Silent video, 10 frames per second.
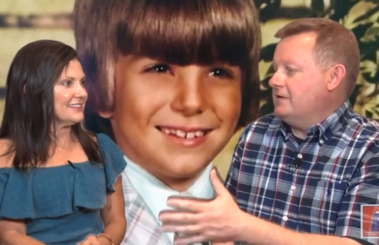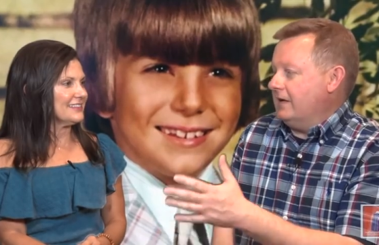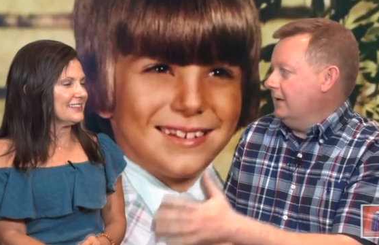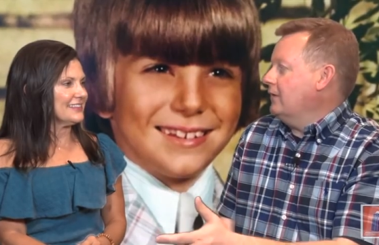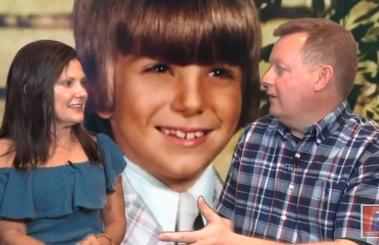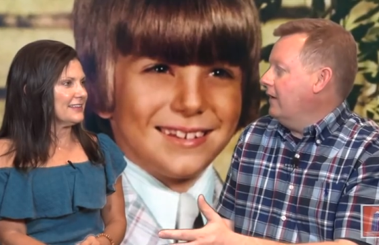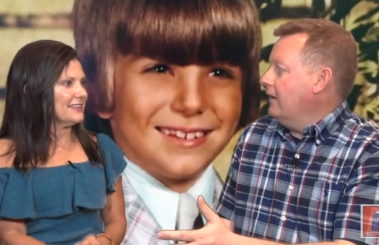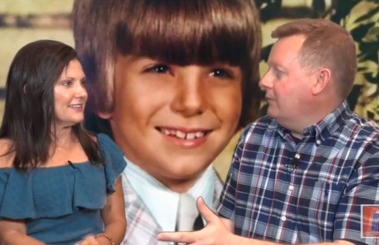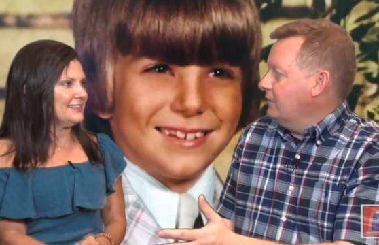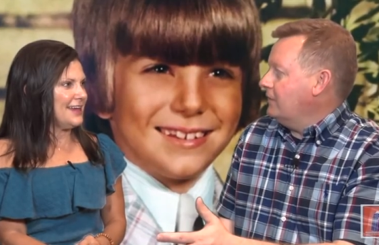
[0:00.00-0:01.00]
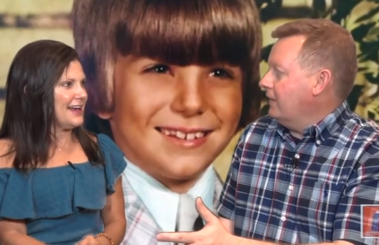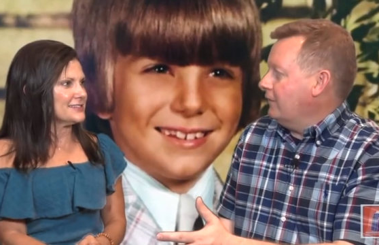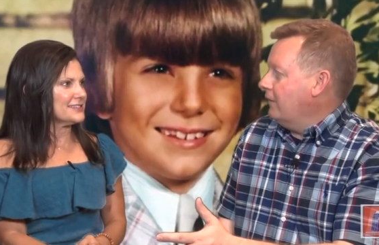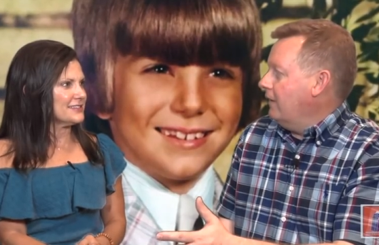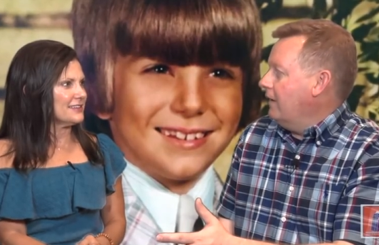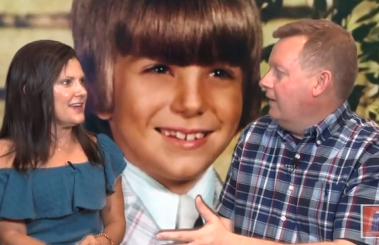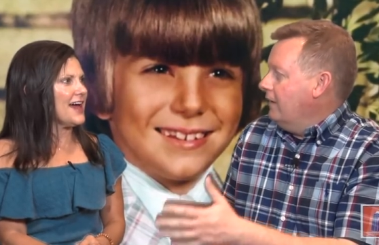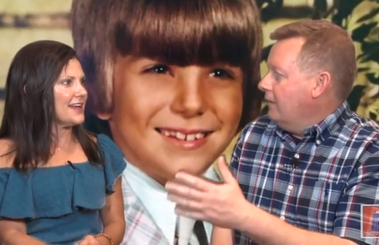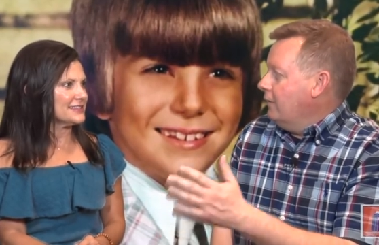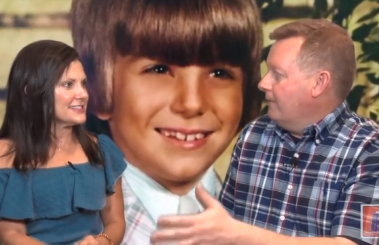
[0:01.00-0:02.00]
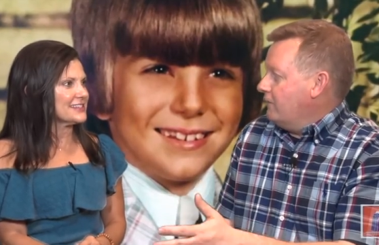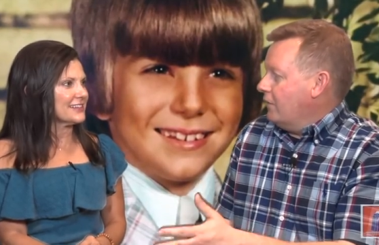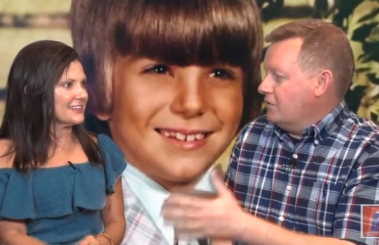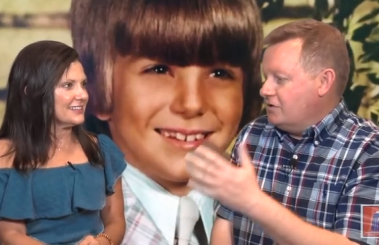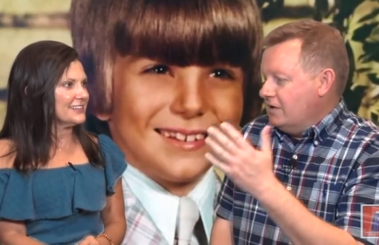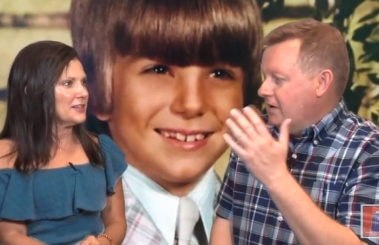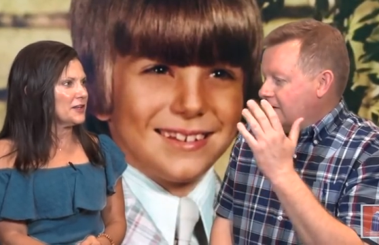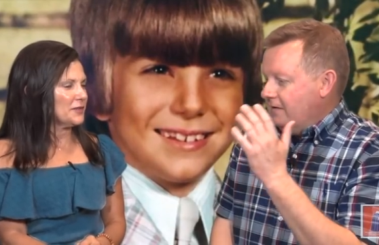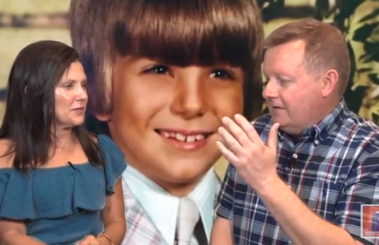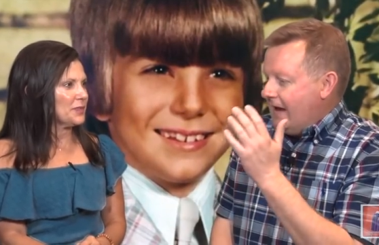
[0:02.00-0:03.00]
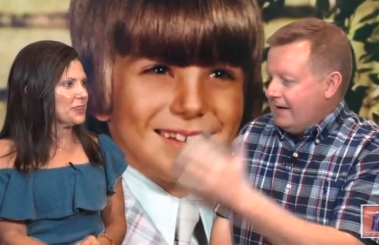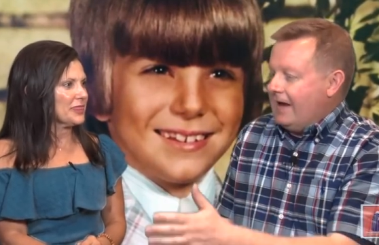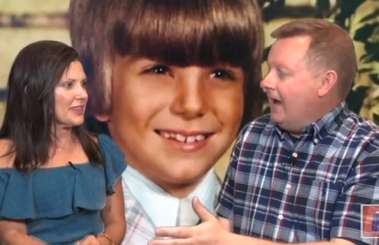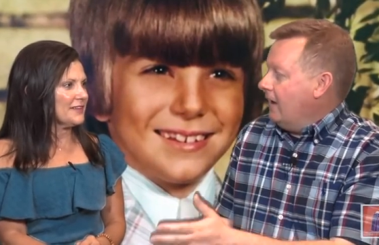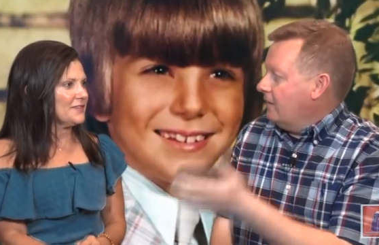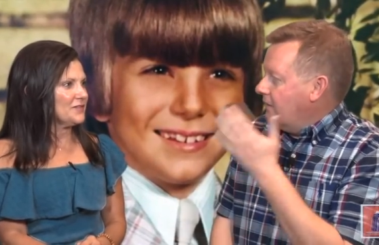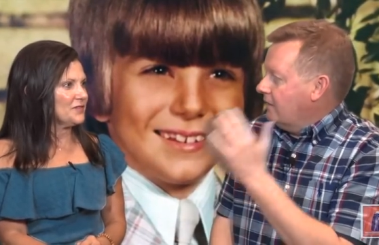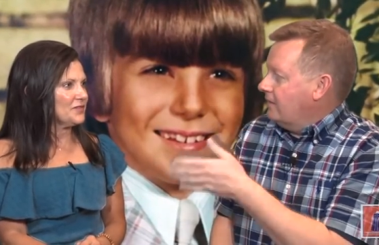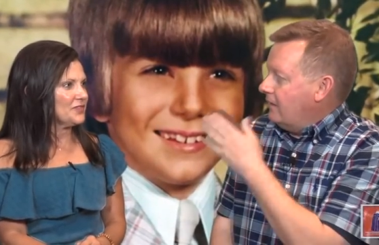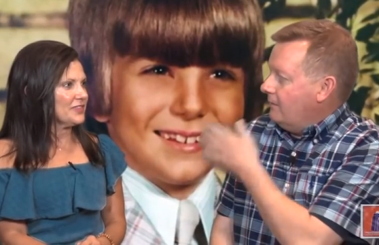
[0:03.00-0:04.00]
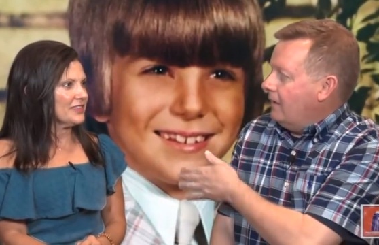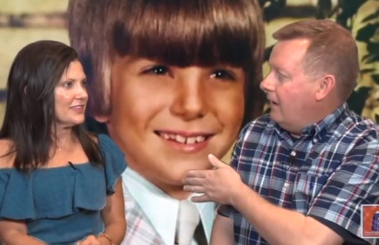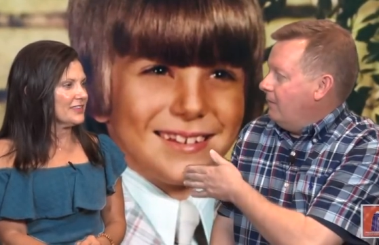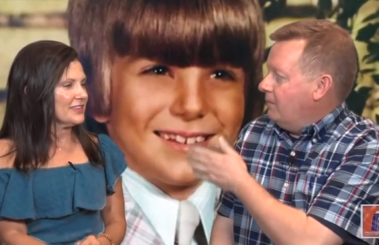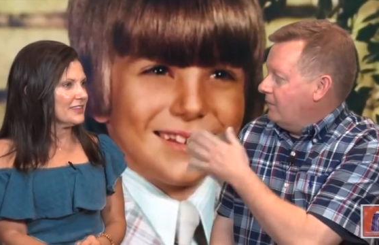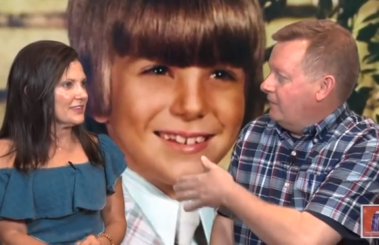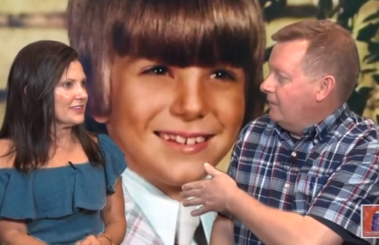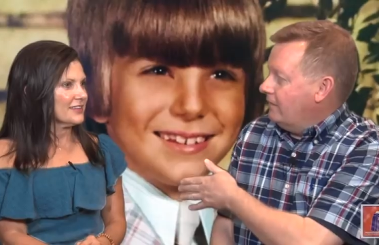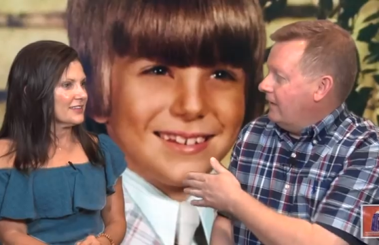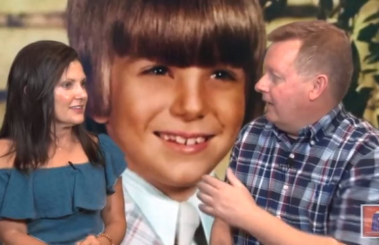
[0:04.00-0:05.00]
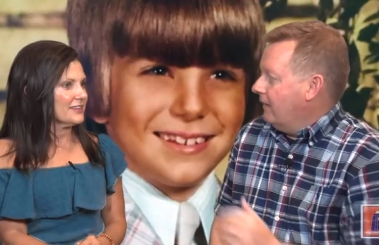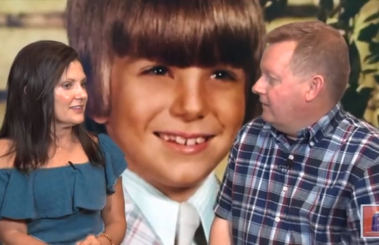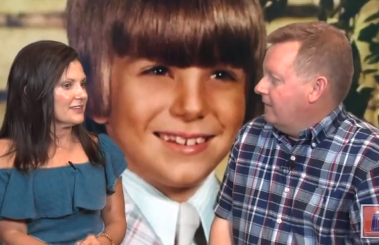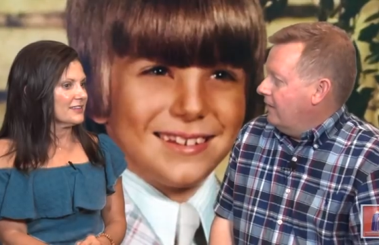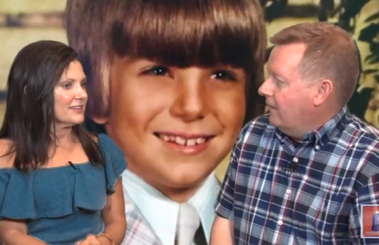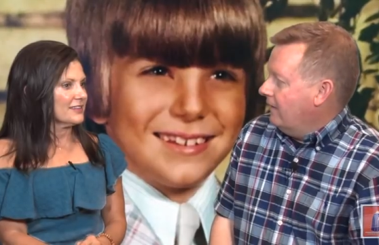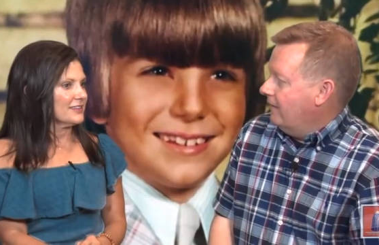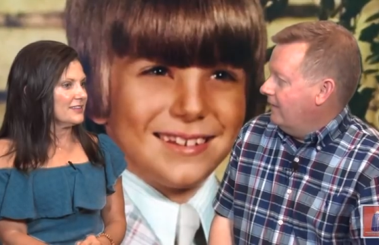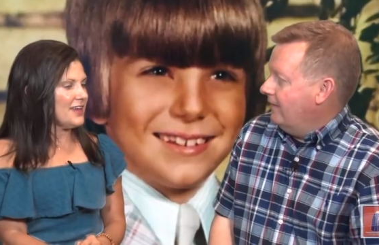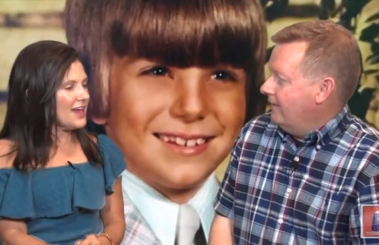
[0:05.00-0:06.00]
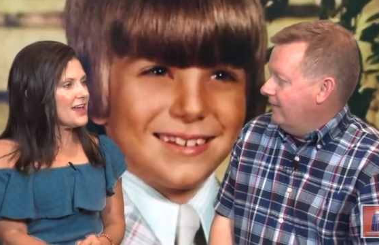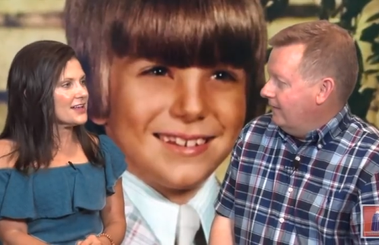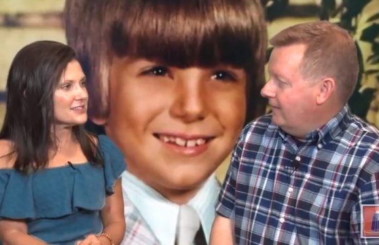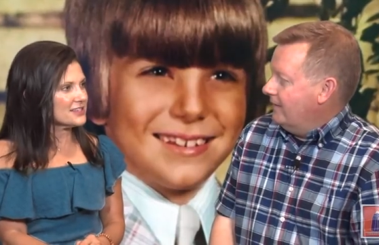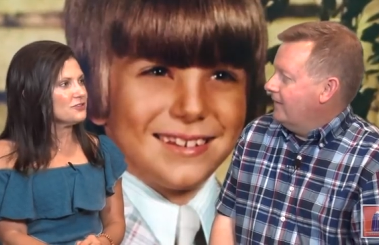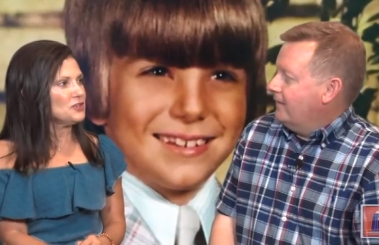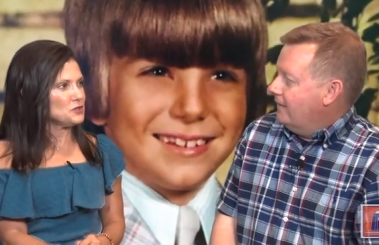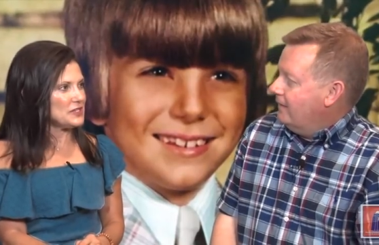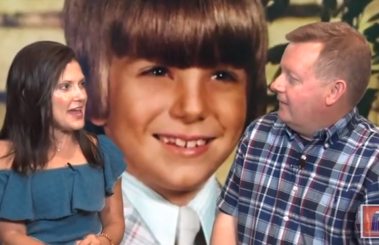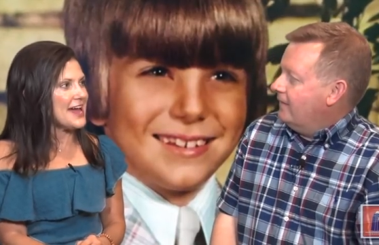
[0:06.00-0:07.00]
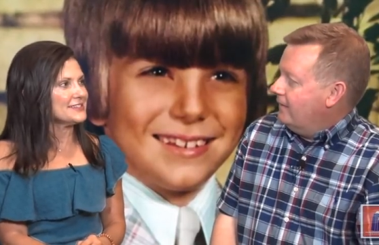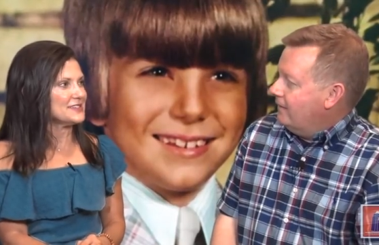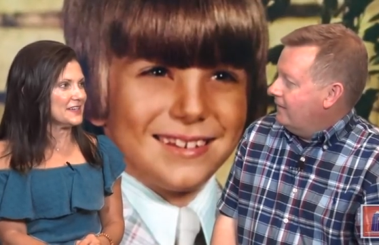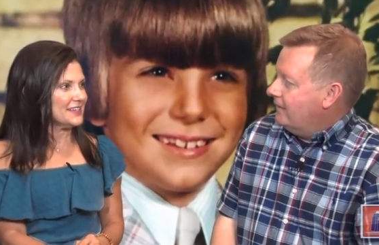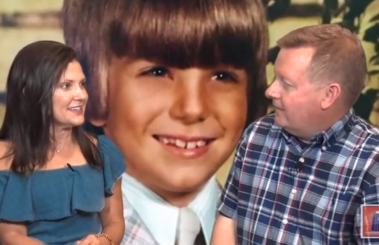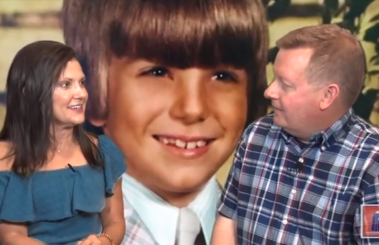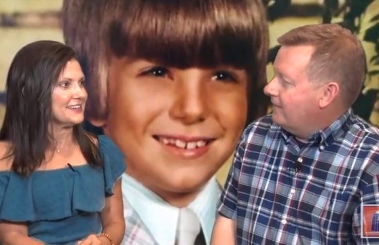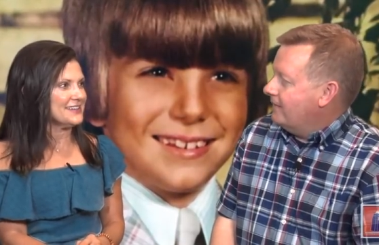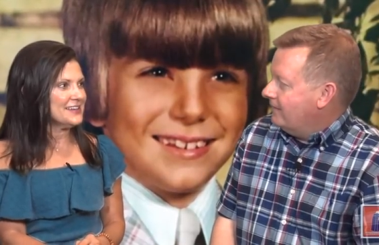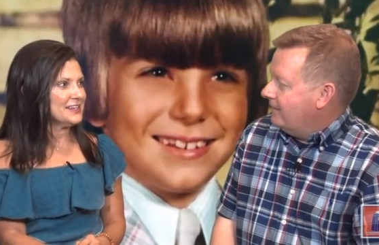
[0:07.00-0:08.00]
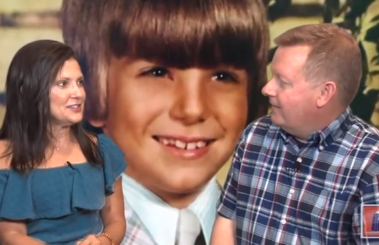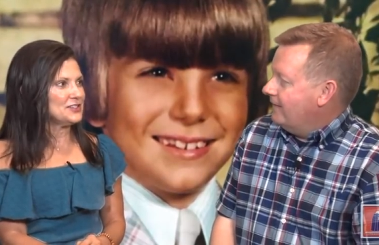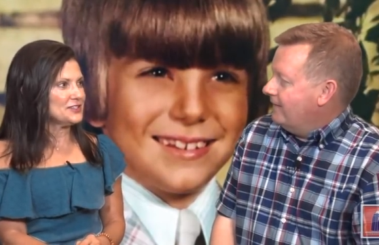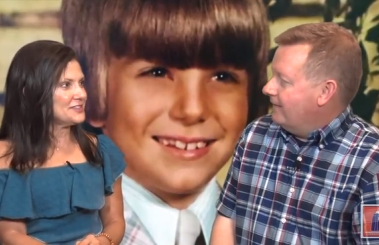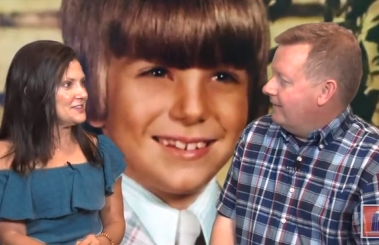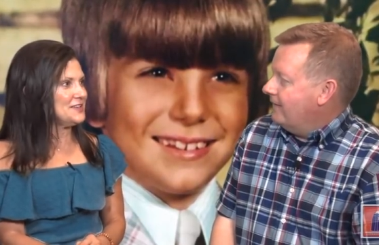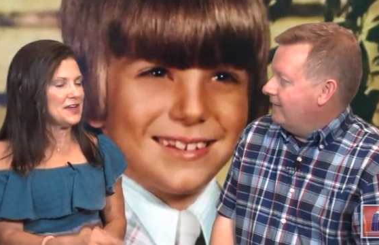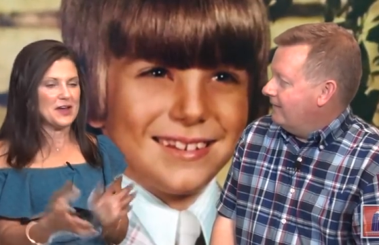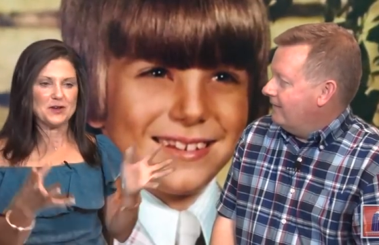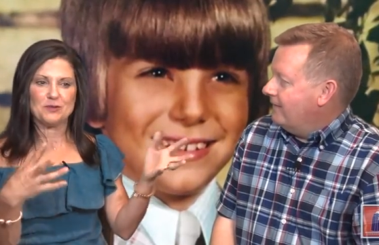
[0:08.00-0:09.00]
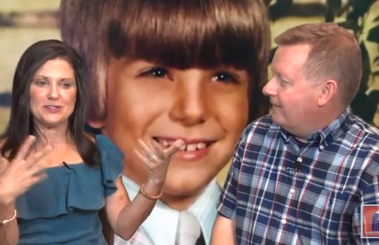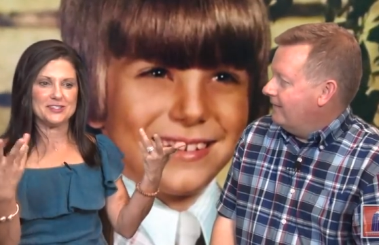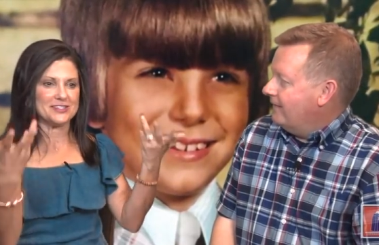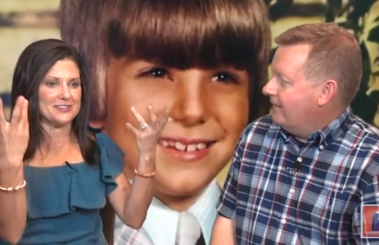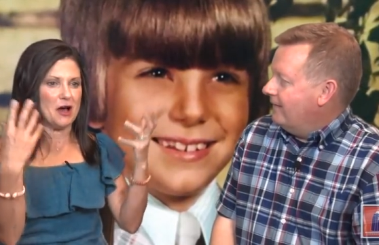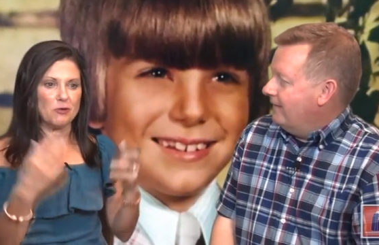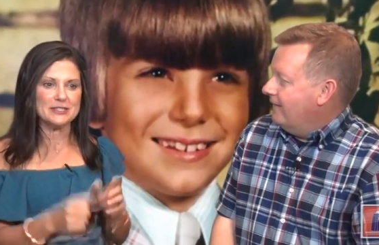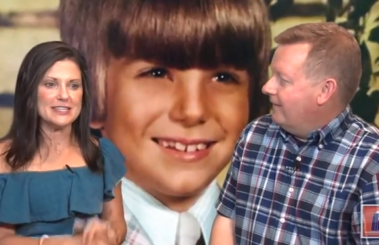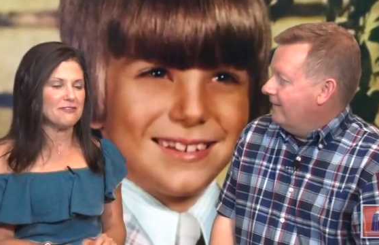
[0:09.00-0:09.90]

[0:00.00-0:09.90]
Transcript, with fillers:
Speaker 1: second grade, he was in yes, second grade. Yes. You were in first. That guy is still the same guy people see on the sidelines today.
Speaker 2: Yes, enthusiastic and just you know we just always